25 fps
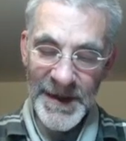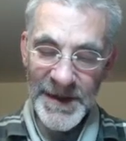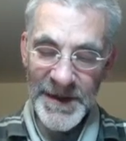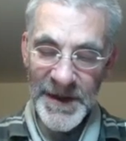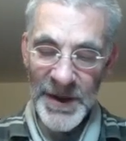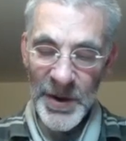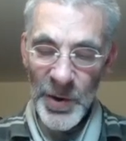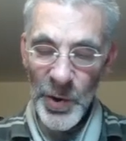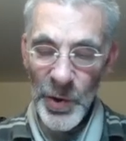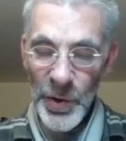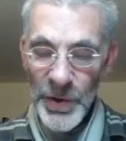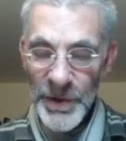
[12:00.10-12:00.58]

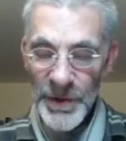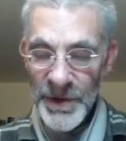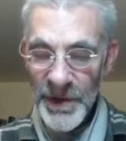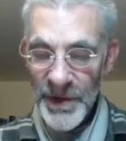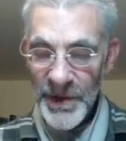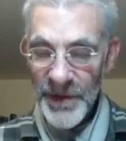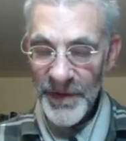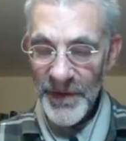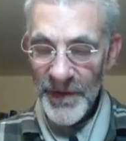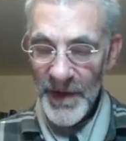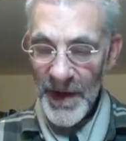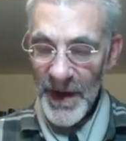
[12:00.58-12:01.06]
the order
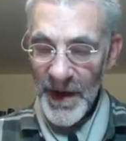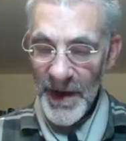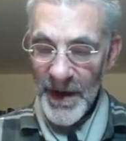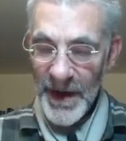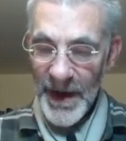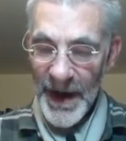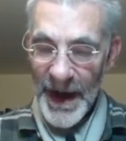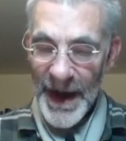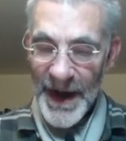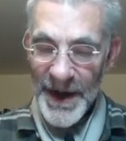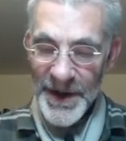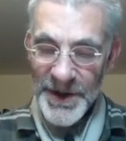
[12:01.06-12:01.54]
of
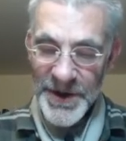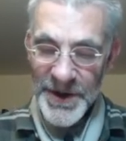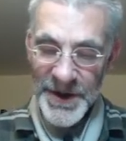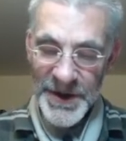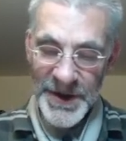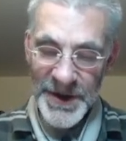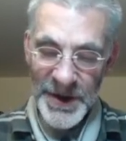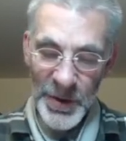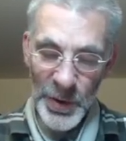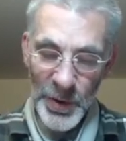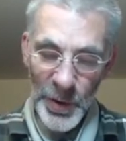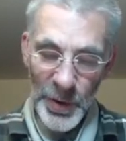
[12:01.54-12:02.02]
H
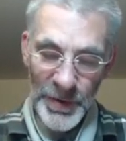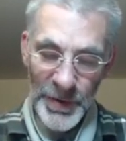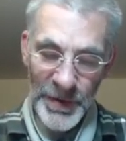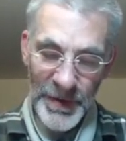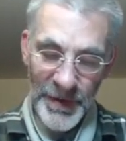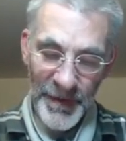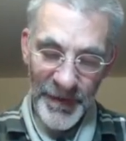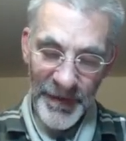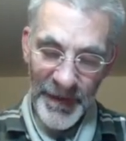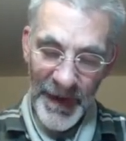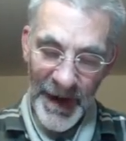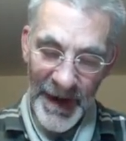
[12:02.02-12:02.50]
is the
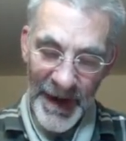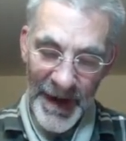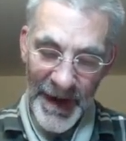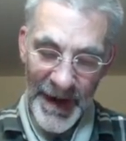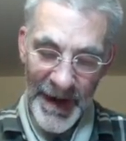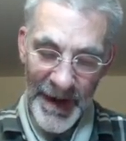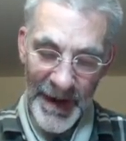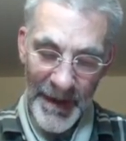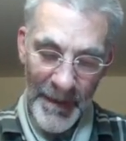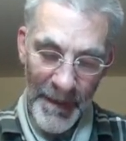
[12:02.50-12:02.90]
order of A,